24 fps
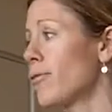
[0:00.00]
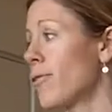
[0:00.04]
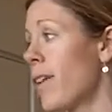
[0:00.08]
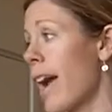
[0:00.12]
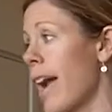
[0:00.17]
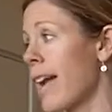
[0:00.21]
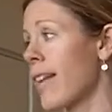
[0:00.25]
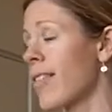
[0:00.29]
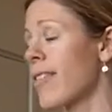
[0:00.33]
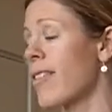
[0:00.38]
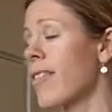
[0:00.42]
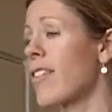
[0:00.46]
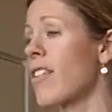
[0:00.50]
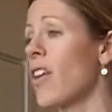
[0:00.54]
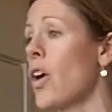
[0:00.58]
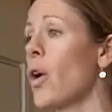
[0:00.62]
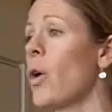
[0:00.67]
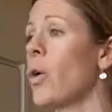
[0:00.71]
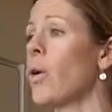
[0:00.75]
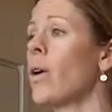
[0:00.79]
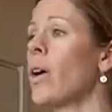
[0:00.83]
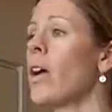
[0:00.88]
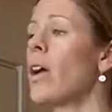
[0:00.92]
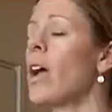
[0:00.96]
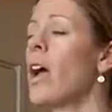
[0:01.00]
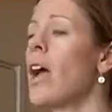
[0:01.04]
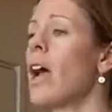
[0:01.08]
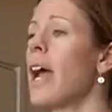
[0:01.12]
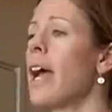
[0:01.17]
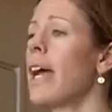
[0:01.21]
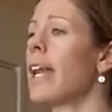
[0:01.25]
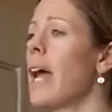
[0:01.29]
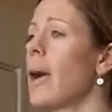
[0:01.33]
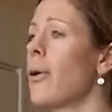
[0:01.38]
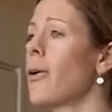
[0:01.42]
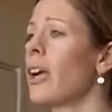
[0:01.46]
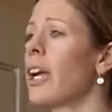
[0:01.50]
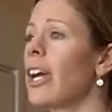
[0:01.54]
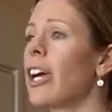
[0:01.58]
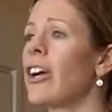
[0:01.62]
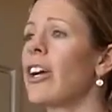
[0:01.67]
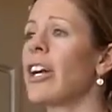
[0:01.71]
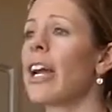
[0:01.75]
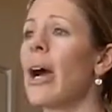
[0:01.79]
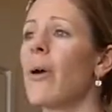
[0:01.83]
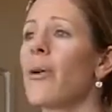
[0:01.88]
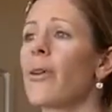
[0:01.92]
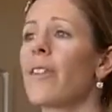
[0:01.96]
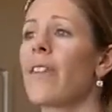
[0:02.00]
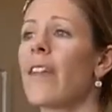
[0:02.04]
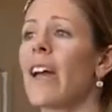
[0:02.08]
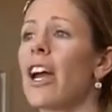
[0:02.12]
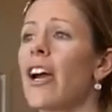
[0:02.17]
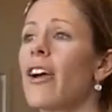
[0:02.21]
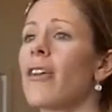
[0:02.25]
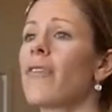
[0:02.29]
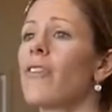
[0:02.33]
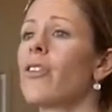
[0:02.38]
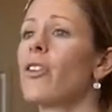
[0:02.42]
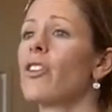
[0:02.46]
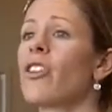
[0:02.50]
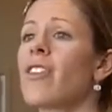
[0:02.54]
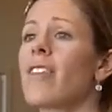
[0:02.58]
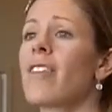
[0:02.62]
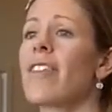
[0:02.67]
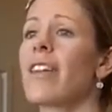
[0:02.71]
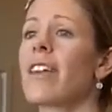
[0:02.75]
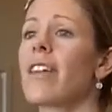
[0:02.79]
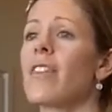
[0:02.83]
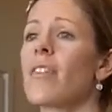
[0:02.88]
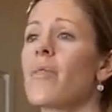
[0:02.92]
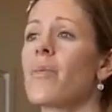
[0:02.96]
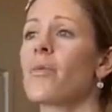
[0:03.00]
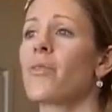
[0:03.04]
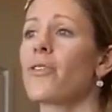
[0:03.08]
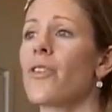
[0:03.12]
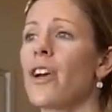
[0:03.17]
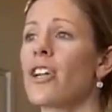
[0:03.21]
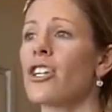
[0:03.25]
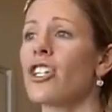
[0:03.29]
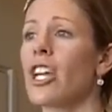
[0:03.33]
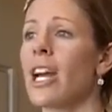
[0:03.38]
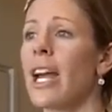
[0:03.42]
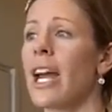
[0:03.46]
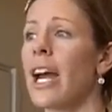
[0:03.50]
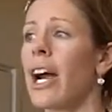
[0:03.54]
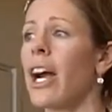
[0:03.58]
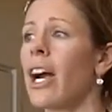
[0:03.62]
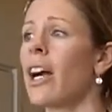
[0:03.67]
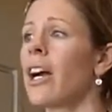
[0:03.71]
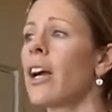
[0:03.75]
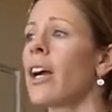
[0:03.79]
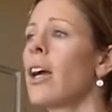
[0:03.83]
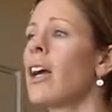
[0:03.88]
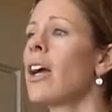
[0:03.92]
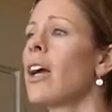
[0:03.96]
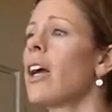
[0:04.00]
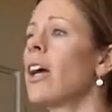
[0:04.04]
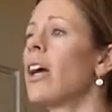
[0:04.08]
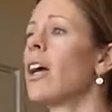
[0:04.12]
rest. So an hour here, an hour there. If you just need some fresh air,